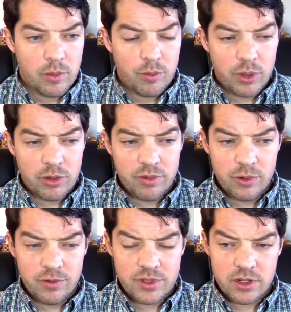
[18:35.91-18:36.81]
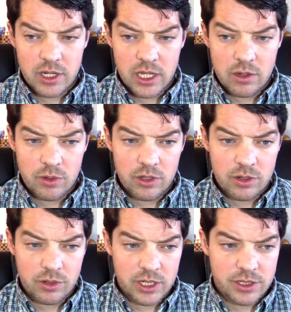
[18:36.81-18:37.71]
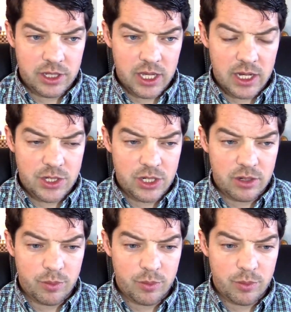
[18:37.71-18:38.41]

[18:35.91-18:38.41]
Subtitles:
Both moves are equal according to the engine,